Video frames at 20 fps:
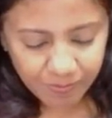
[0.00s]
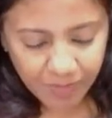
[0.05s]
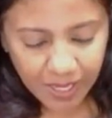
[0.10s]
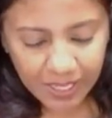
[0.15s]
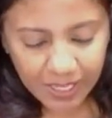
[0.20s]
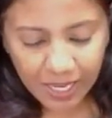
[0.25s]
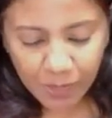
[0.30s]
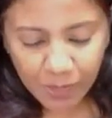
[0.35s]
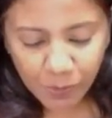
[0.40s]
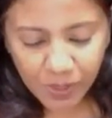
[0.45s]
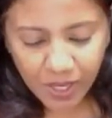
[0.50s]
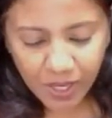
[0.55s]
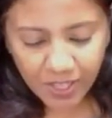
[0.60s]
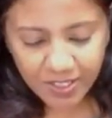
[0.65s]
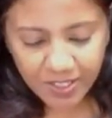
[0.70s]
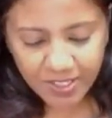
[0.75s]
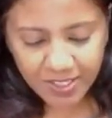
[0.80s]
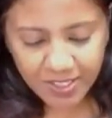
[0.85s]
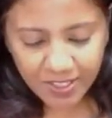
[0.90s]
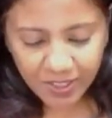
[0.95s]
and I will
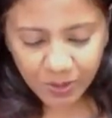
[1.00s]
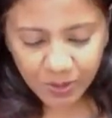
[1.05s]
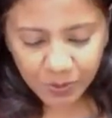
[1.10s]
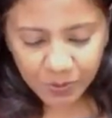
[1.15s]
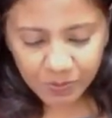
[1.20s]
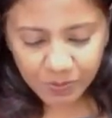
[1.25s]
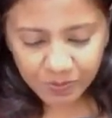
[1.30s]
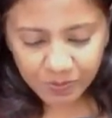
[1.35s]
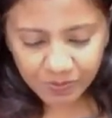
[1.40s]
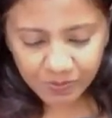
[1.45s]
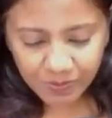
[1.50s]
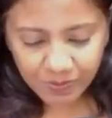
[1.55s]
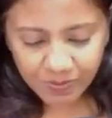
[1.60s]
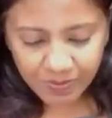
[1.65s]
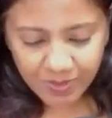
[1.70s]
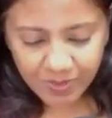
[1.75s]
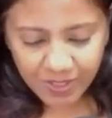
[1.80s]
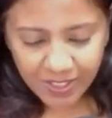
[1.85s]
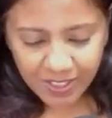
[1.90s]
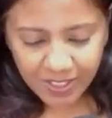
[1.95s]
answer you
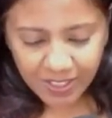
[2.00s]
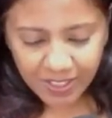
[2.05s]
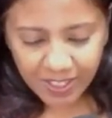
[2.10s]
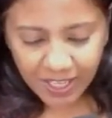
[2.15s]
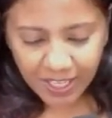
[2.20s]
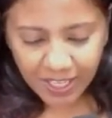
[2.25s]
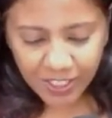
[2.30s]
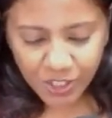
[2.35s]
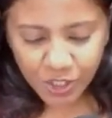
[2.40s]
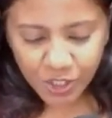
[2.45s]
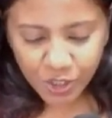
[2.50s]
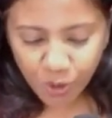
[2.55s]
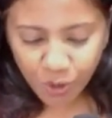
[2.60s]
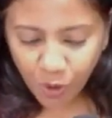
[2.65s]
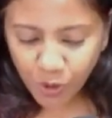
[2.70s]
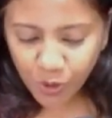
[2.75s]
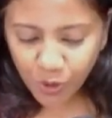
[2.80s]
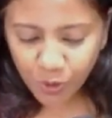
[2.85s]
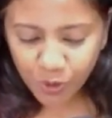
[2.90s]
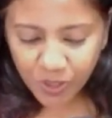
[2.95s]
and show
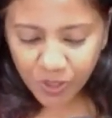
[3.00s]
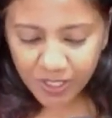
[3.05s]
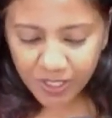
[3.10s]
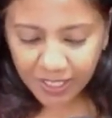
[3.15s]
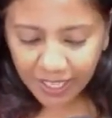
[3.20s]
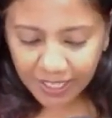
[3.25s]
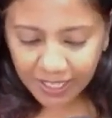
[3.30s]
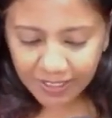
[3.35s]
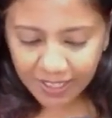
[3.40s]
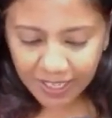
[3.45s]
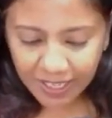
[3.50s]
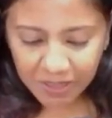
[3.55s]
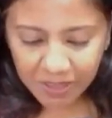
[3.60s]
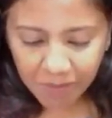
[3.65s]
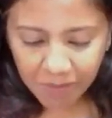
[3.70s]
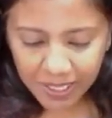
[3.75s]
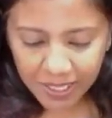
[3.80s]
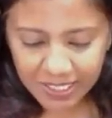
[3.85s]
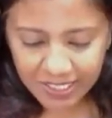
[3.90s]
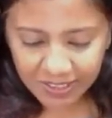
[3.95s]
you great and
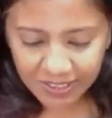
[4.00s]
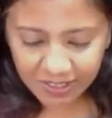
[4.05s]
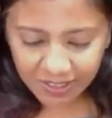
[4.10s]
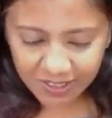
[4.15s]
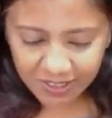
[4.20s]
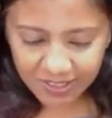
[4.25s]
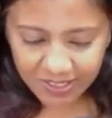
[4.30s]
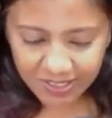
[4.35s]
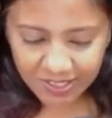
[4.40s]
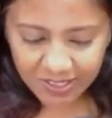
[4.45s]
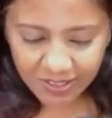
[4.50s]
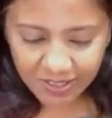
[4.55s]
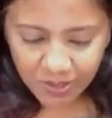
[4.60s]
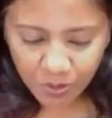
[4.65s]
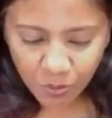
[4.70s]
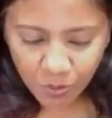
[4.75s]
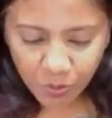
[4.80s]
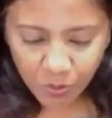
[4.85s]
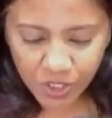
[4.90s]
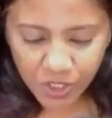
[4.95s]
mighty things
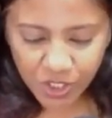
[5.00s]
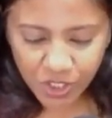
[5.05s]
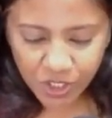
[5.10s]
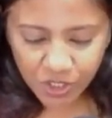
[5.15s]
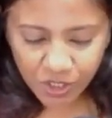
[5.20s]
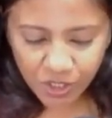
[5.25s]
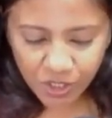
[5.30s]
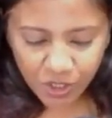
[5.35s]
which